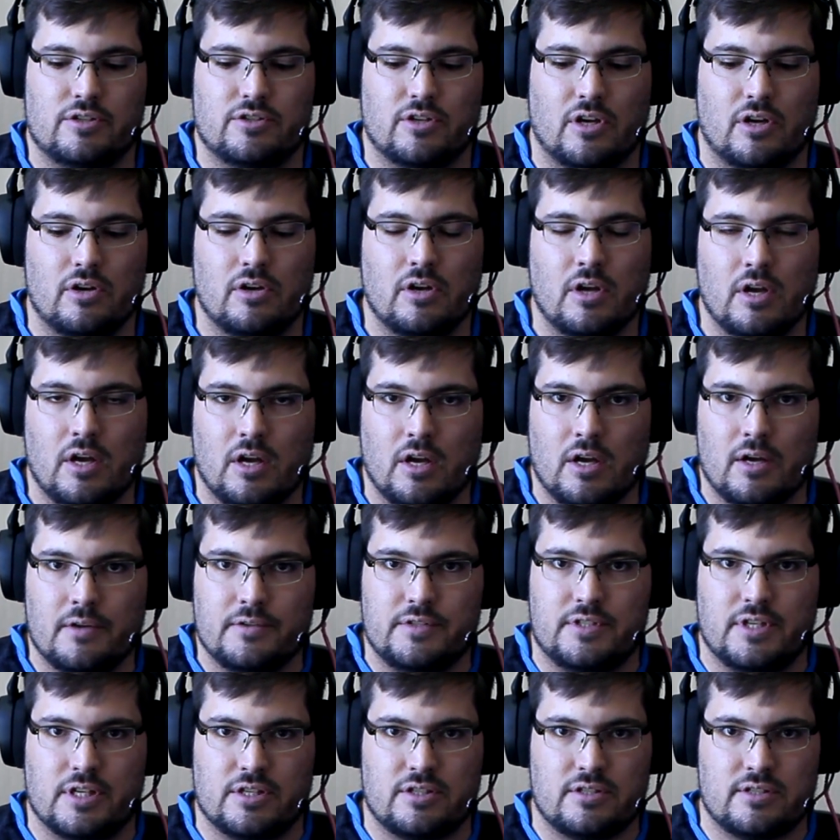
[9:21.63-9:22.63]
So
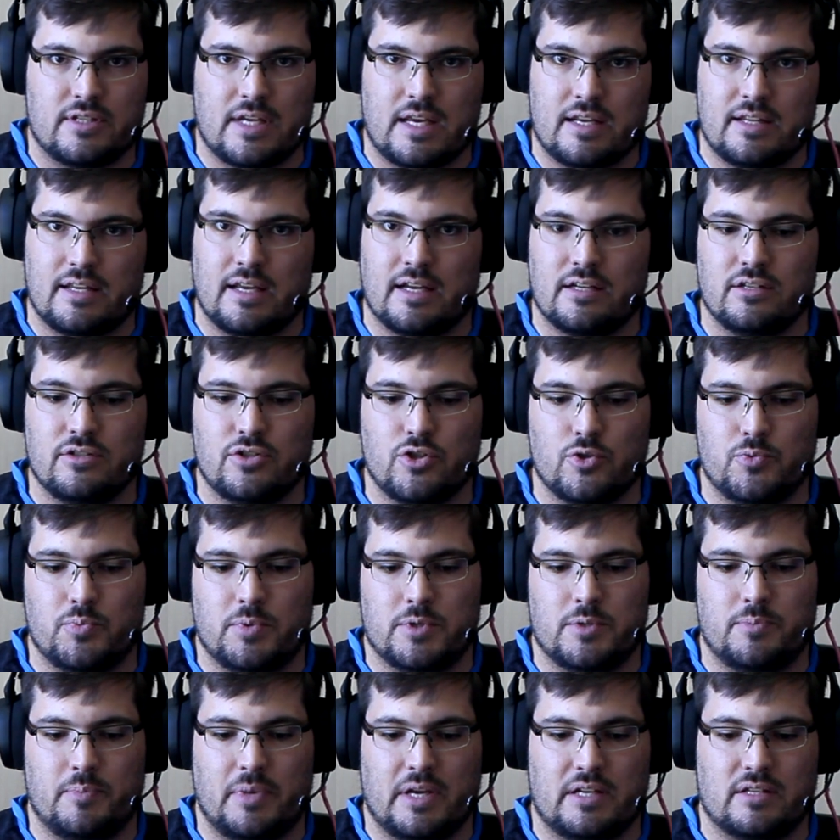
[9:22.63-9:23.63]
just take that into
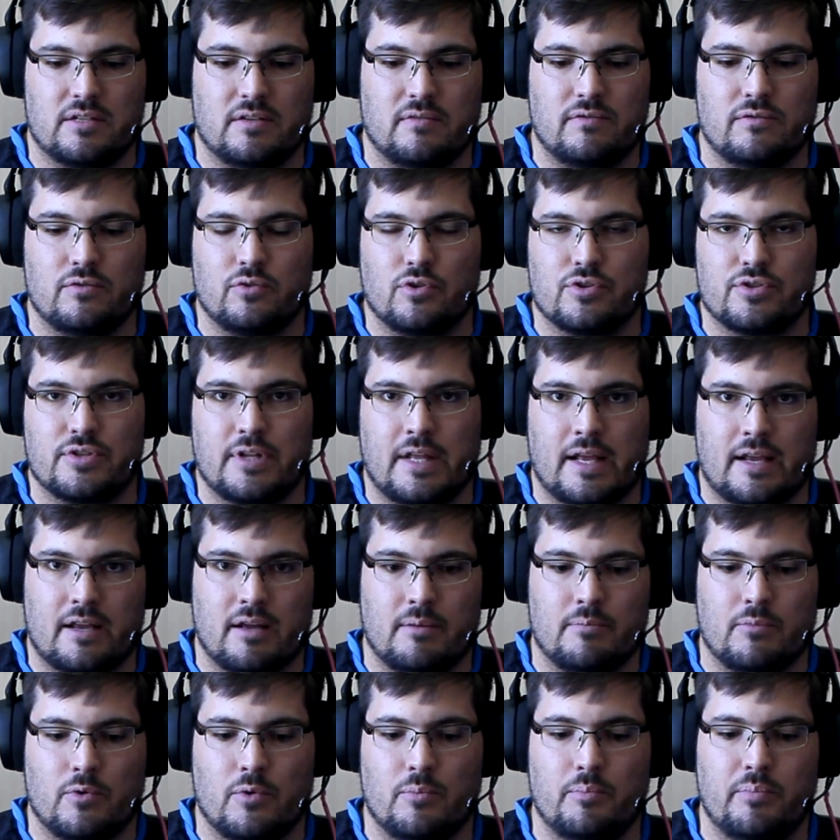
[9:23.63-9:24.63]
perspective, not like
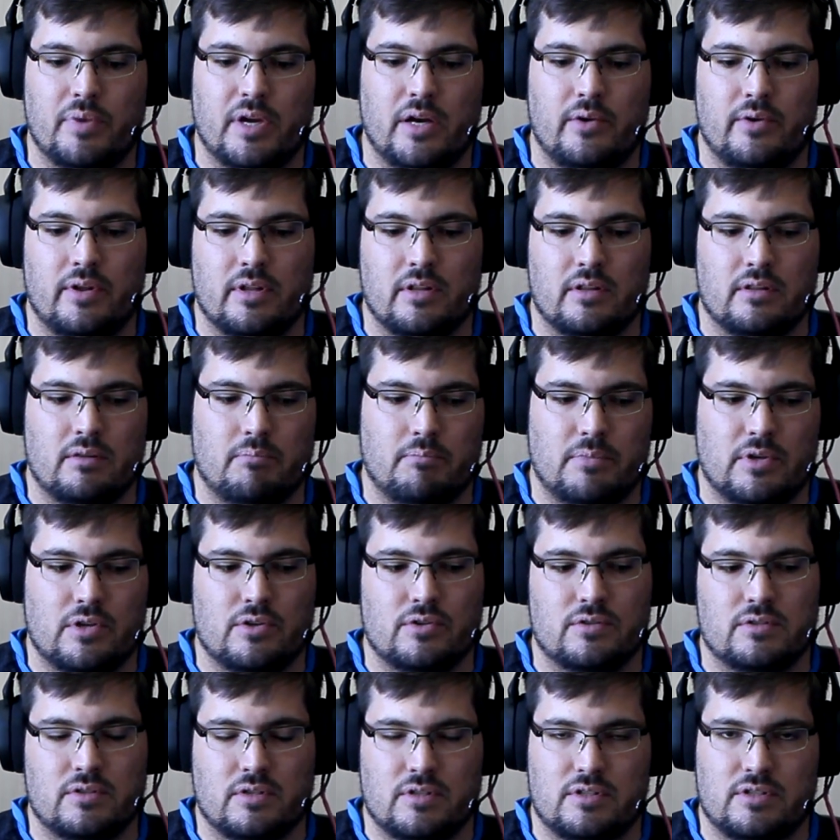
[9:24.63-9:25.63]
I'm comparing
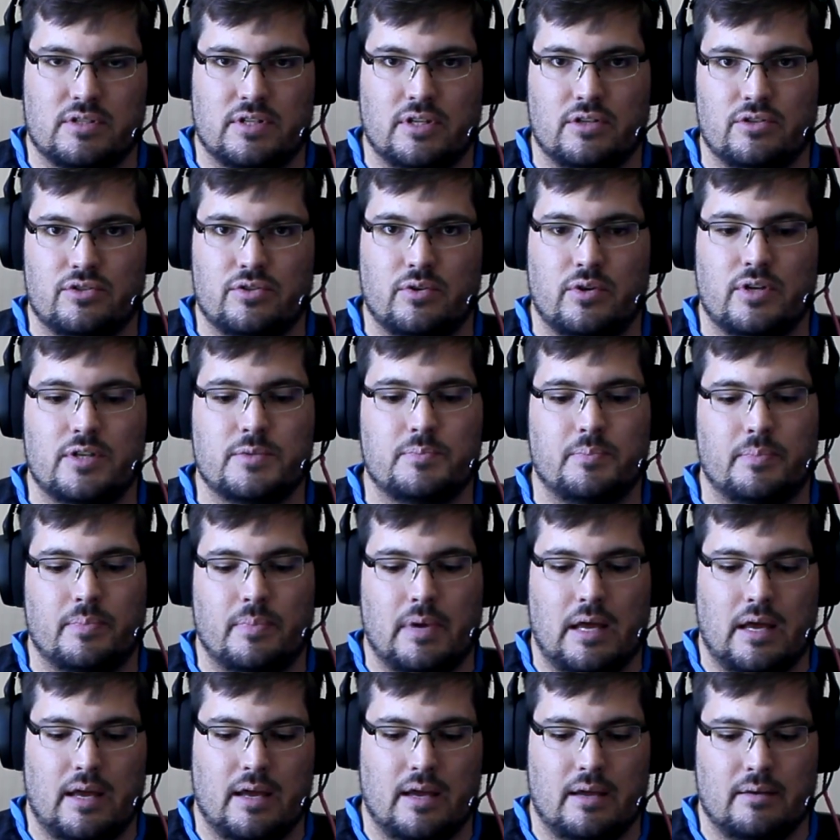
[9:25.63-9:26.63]
because it's SteelSeries
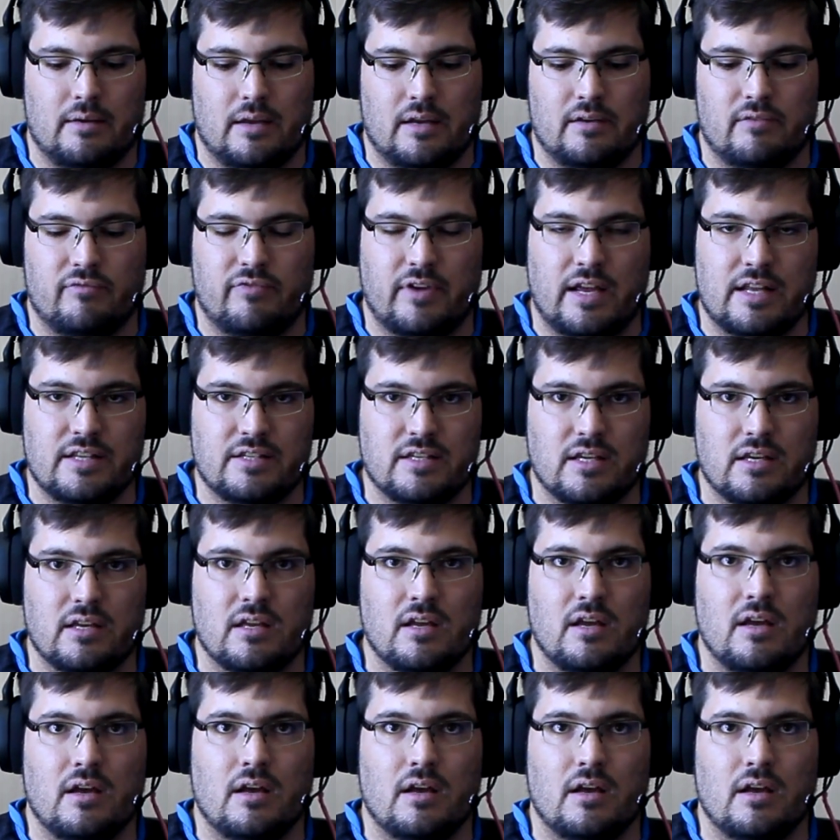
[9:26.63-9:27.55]
and Fantech,